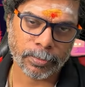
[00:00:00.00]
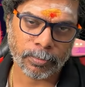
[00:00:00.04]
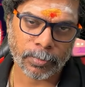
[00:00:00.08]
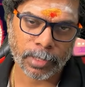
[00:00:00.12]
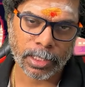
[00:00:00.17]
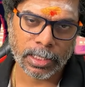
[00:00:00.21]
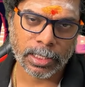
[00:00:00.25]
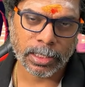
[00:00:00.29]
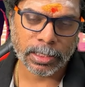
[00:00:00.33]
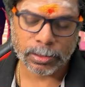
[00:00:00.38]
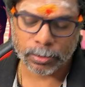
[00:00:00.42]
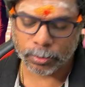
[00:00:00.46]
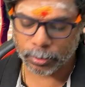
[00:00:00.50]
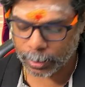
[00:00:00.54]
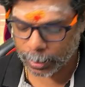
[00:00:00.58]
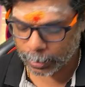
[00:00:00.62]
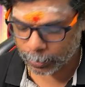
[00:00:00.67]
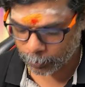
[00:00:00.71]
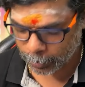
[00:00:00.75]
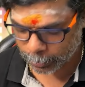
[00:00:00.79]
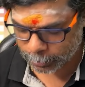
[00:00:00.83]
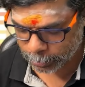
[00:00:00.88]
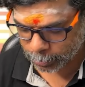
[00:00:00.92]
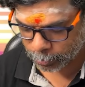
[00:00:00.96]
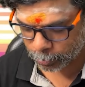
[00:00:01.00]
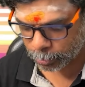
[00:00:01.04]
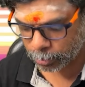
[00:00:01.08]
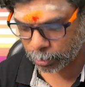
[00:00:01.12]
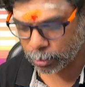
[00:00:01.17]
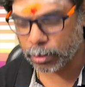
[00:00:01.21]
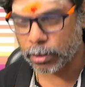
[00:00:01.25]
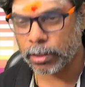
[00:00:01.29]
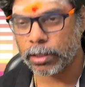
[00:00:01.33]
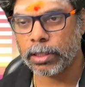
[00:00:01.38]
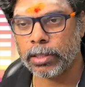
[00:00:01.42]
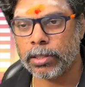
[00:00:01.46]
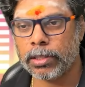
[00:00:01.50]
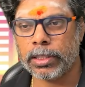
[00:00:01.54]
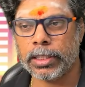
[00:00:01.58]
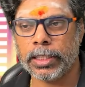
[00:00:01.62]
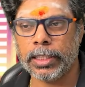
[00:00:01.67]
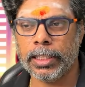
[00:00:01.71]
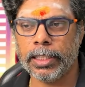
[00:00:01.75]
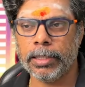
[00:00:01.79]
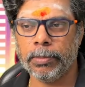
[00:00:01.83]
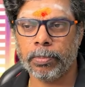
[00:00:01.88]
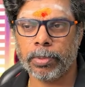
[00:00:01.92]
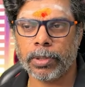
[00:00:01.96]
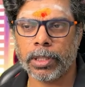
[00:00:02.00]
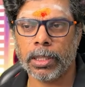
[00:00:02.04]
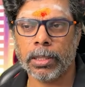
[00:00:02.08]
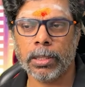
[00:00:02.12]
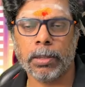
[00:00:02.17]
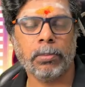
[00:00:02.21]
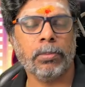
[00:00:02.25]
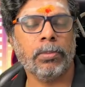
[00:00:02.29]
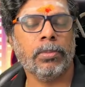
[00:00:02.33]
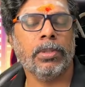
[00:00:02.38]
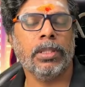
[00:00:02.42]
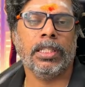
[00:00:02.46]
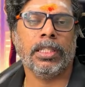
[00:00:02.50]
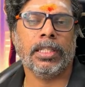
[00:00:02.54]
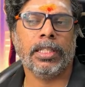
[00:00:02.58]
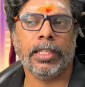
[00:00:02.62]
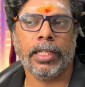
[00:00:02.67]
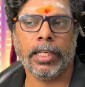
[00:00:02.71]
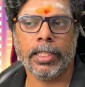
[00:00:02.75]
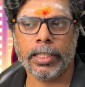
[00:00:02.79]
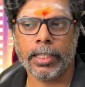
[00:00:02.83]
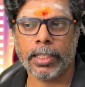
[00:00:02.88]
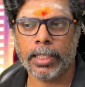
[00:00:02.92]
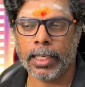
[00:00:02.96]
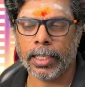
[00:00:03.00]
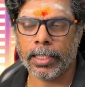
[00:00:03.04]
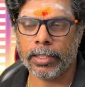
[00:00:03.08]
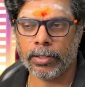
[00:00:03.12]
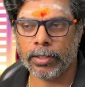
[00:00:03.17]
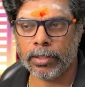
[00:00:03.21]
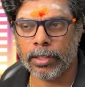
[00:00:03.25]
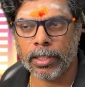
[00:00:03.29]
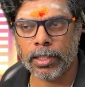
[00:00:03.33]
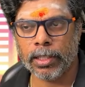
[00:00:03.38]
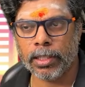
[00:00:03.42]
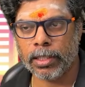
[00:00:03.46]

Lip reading: So that was a key problem created, and